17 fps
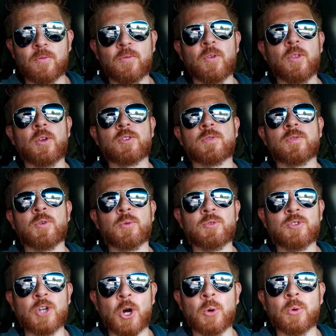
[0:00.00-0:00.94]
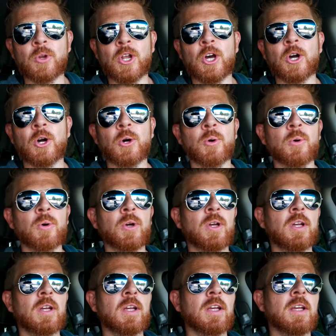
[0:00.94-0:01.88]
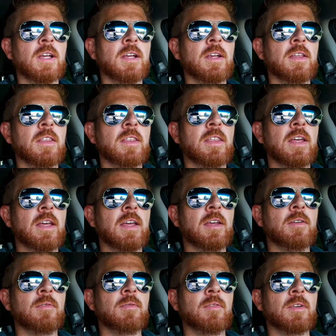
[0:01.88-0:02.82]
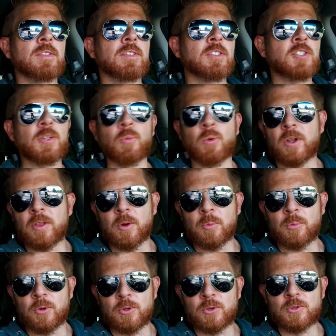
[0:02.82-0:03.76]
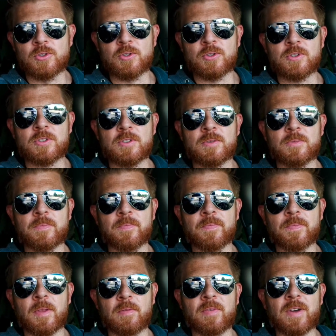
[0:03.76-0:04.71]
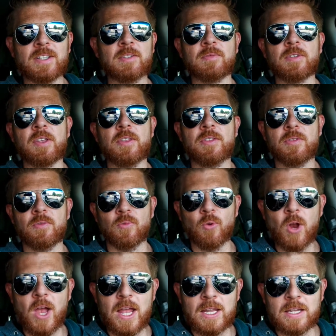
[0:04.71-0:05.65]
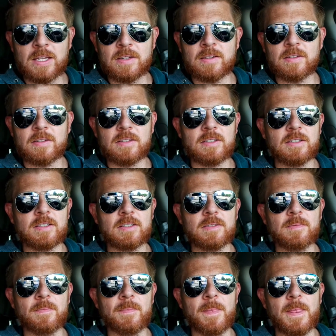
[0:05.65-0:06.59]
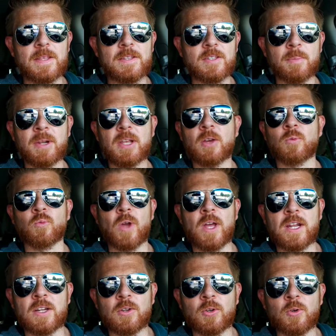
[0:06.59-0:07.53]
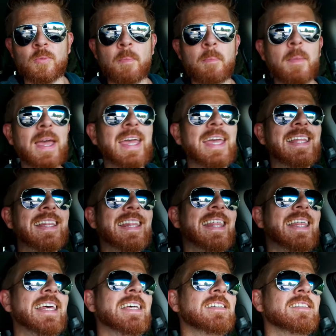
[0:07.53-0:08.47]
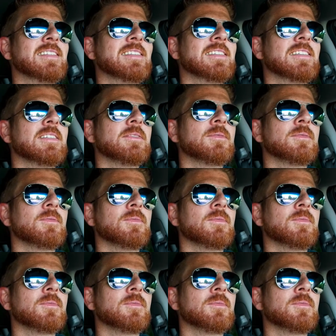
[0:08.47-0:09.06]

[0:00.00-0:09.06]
For those of you who don't know, they essentially, one of their producers effectively threatened somebody on Reddit who made this